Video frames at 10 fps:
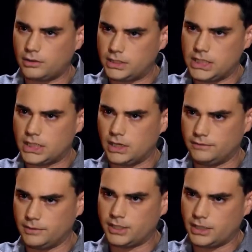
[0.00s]
critique
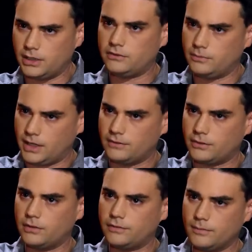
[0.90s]
of libertarianism that I've
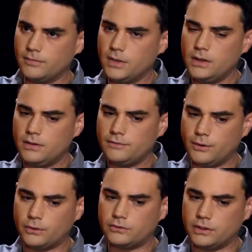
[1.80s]
heard from
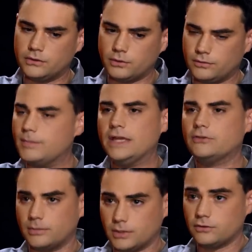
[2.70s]
folks in sort of
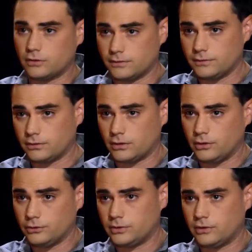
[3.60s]
mainstream conservative
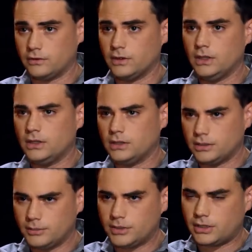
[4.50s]
circles, which is
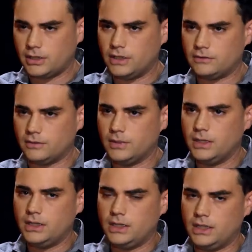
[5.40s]
libertarianism
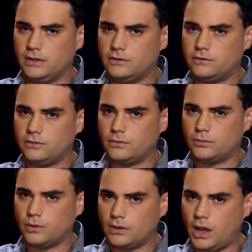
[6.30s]
is
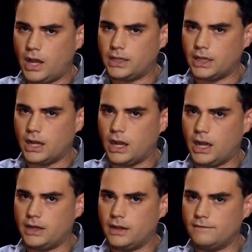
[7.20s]
relying
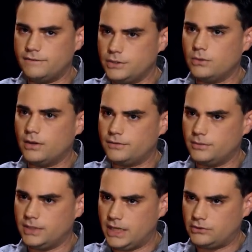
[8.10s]
on a view of
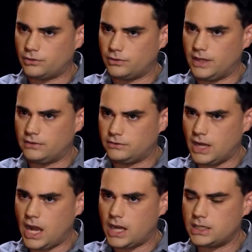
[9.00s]
human nature that is
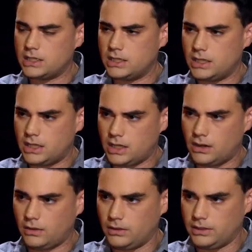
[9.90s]
not
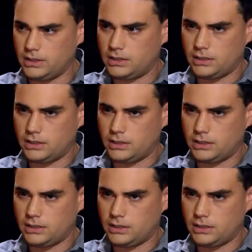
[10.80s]
inherently